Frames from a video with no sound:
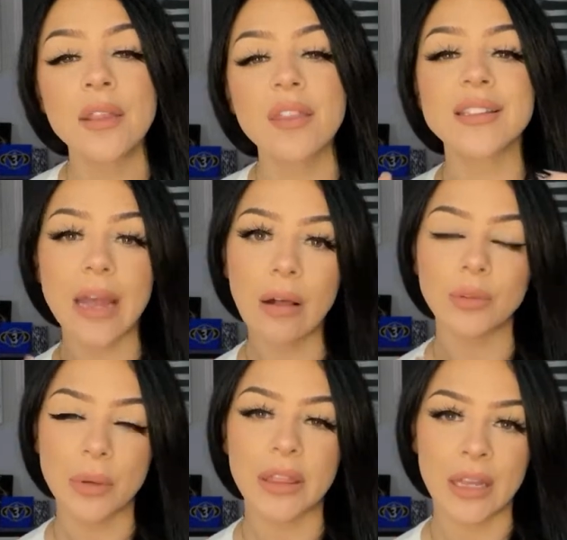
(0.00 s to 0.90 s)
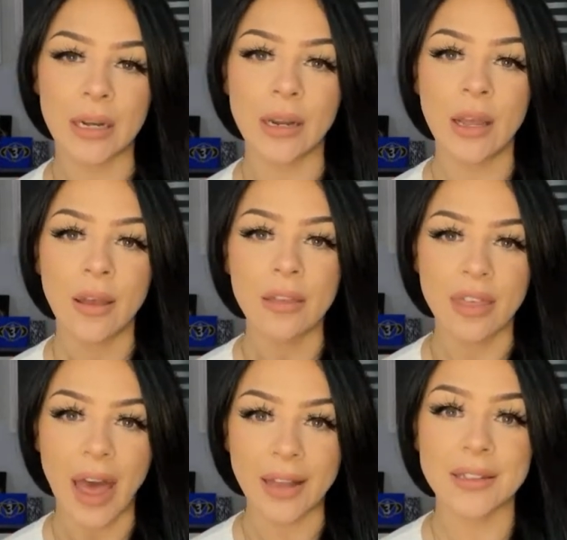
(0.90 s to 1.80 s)
that's held within
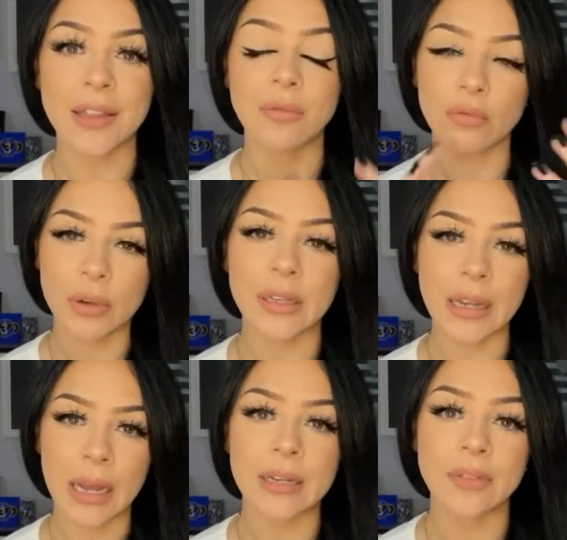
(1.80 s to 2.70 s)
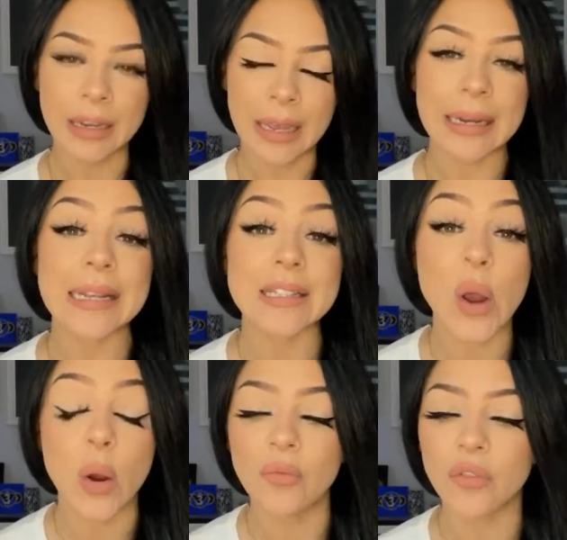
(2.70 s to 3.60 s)
that really kind of, again, hits
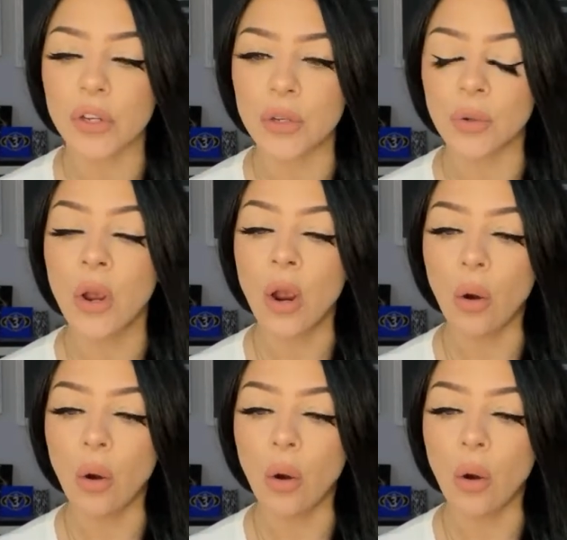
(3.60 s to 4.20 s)
home for you,